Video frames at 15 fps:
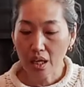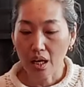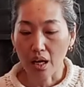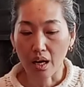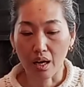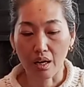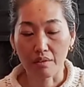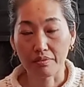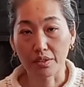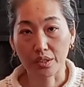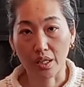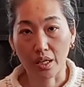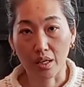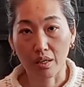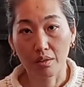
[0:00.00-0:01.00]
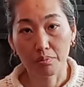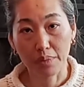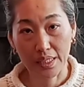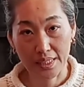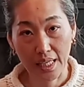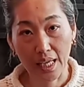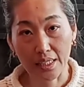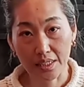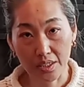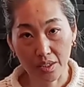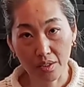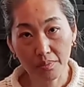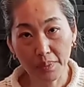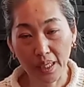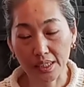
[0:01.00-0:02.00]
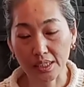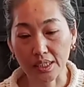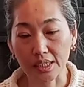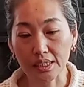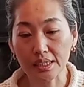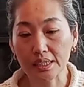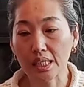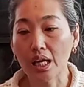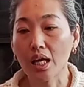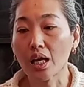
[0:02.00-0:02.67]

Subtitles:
for the breast cancer patients.